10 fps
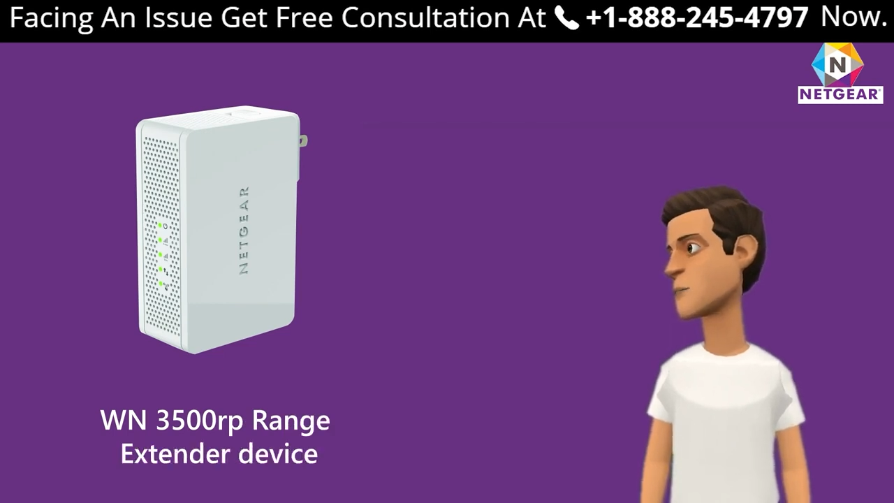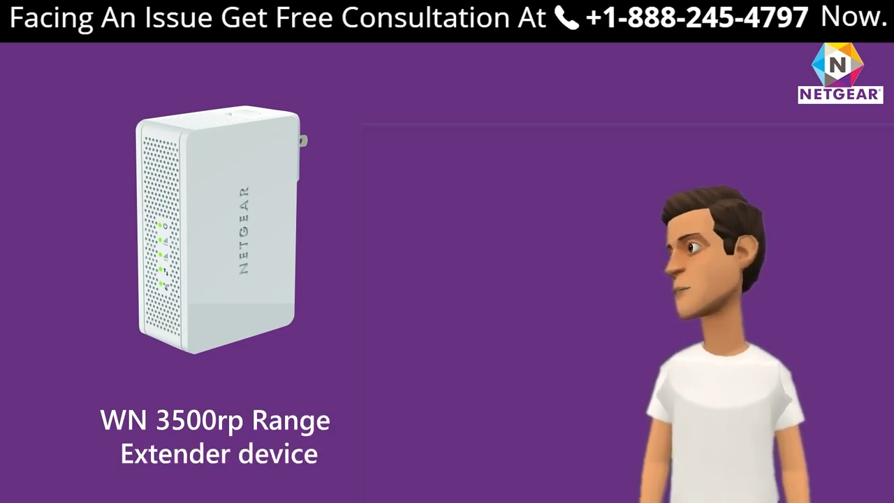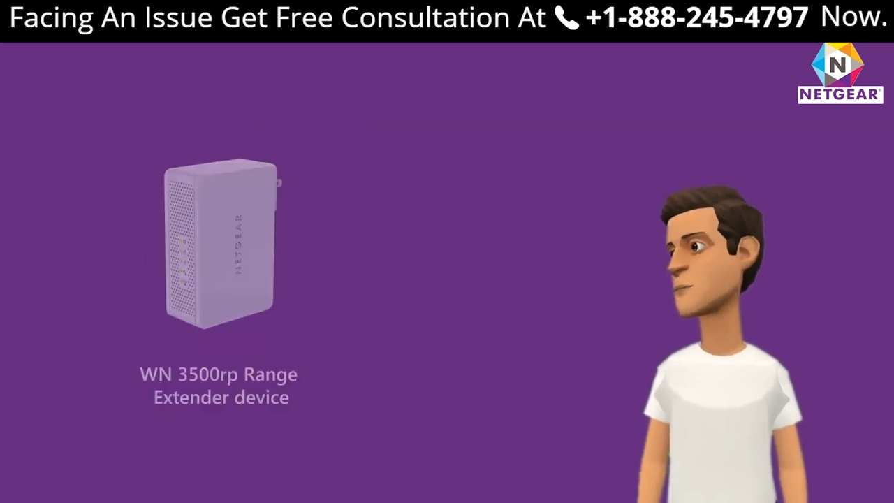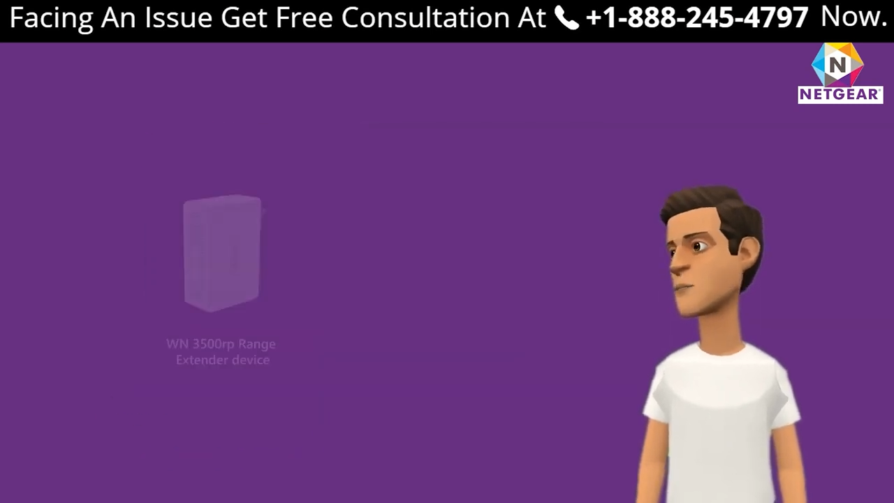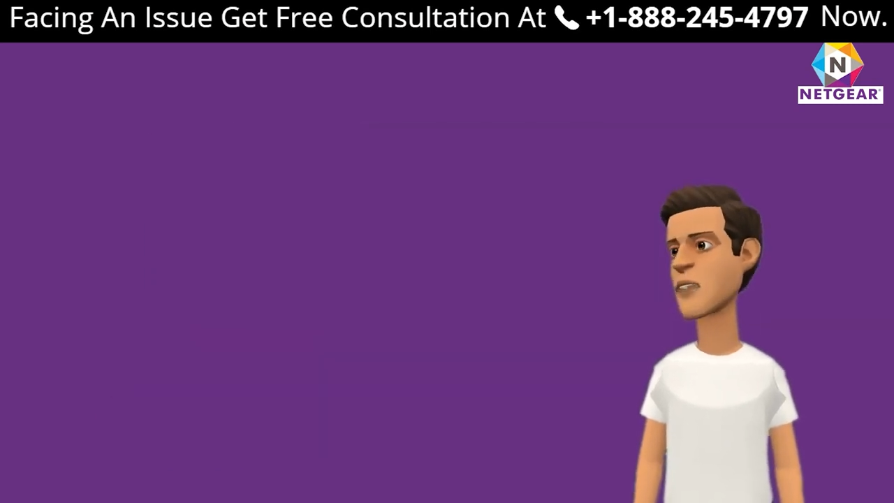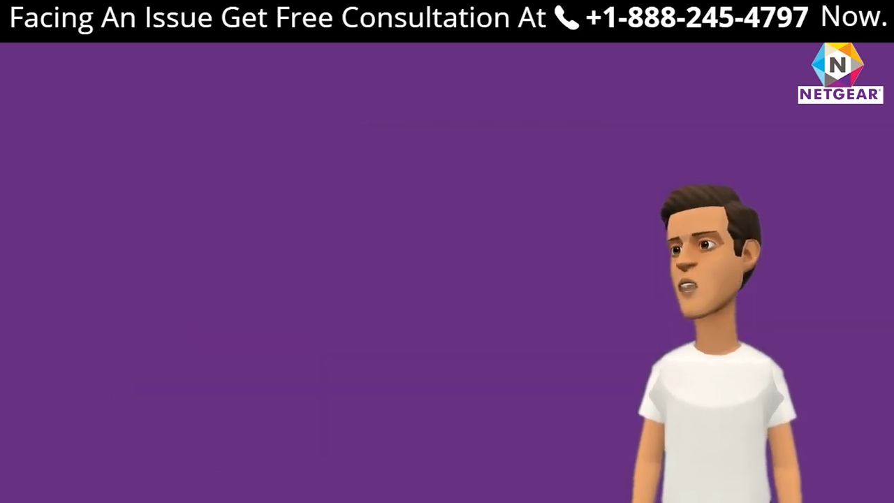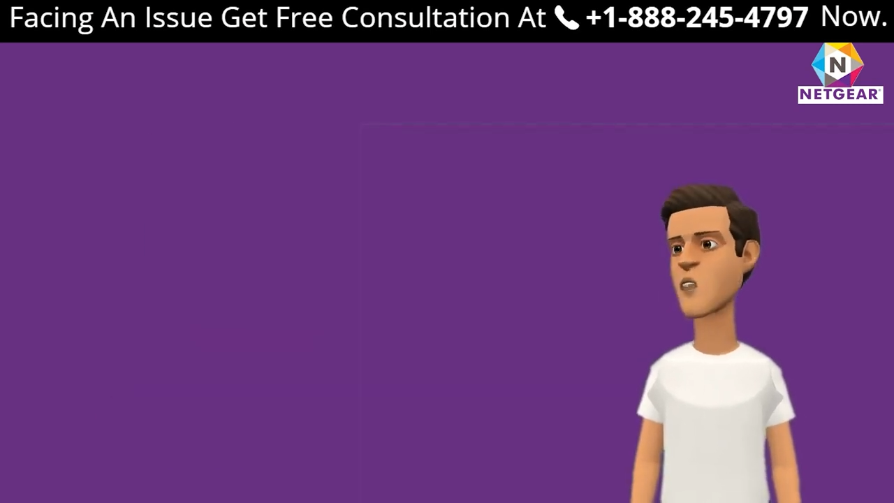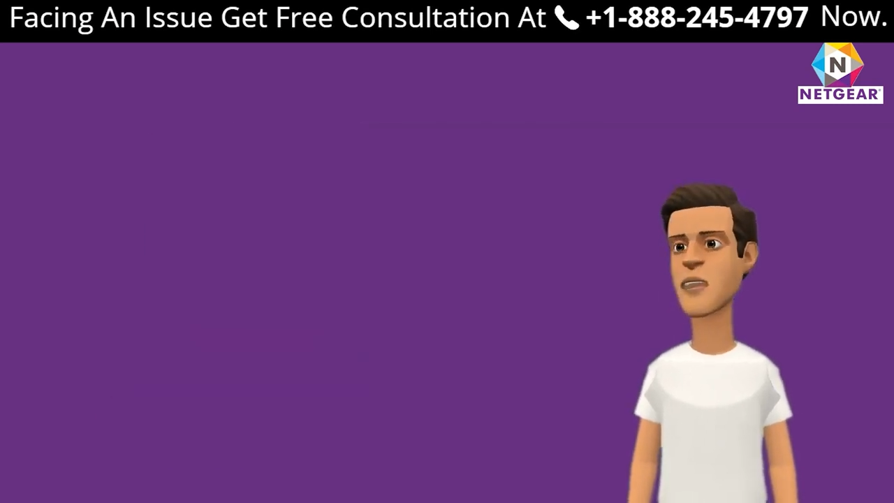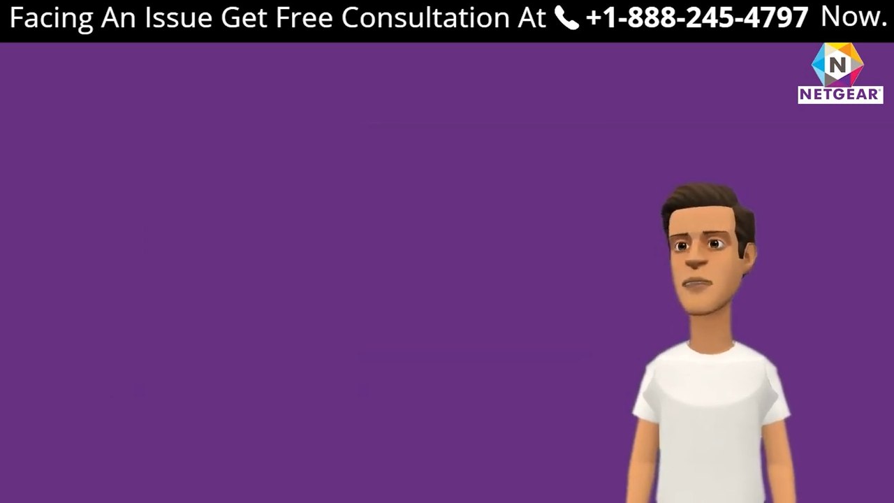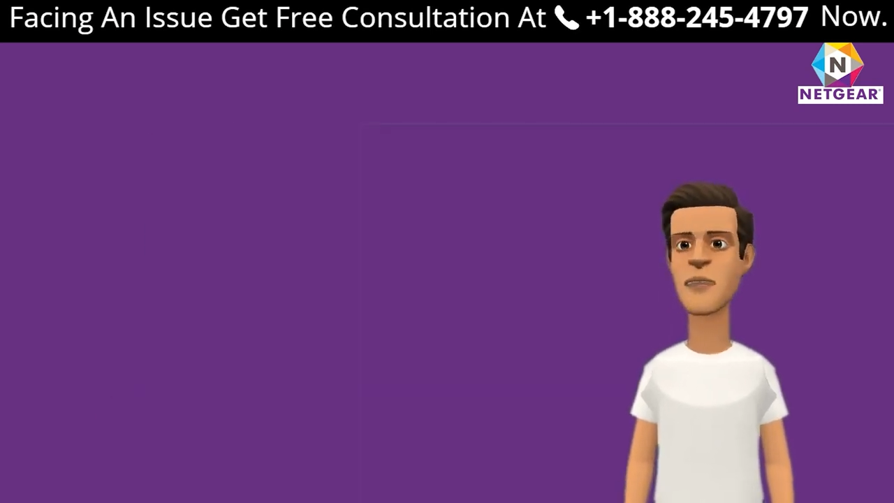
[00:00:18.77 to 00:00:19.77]
So without
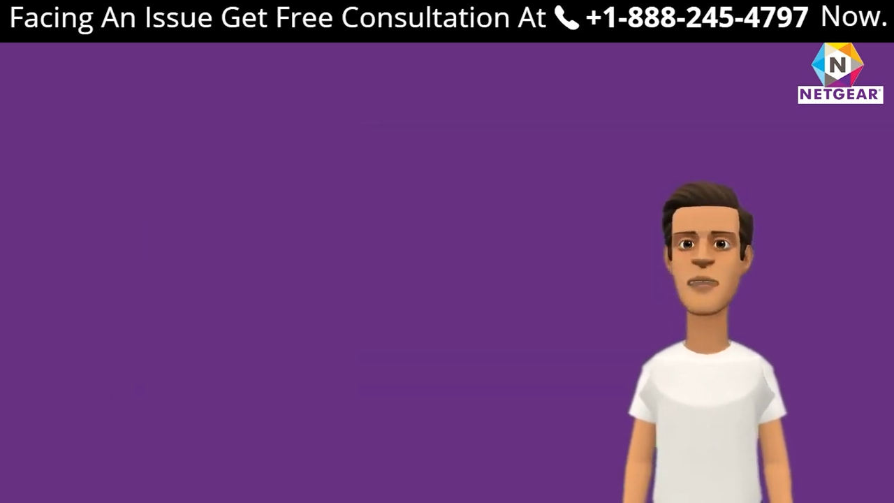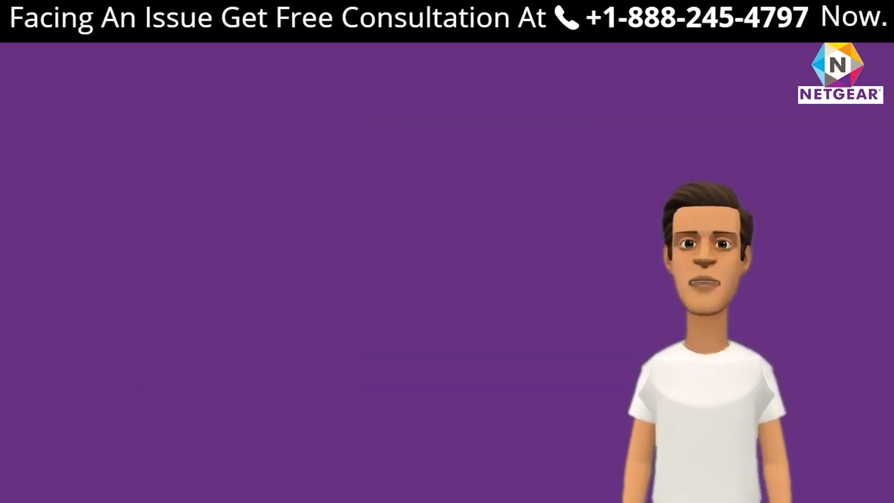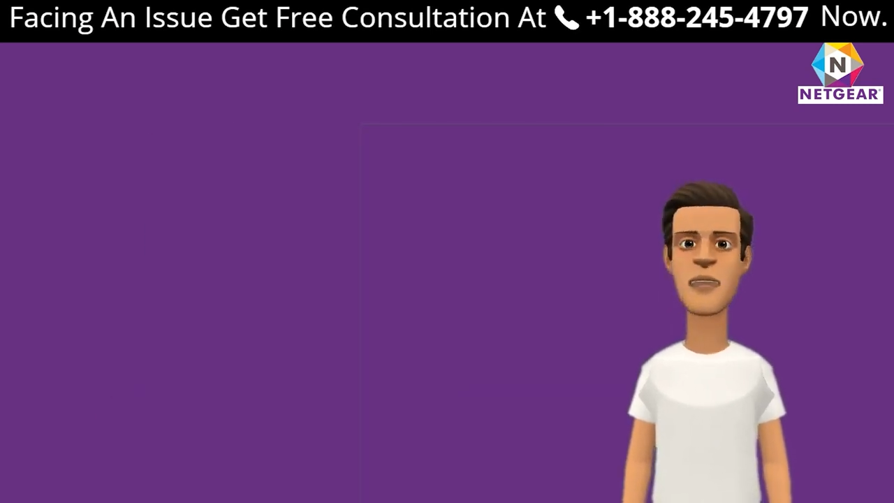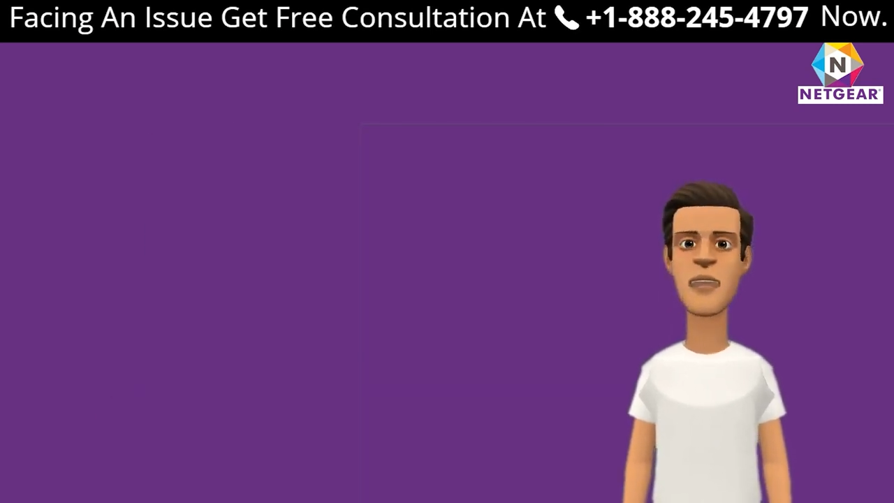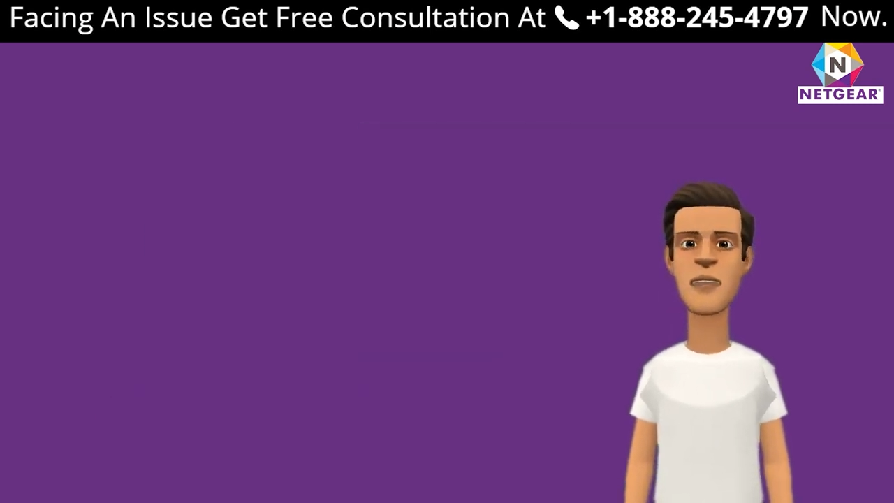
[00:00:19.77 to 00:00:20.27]
wasting any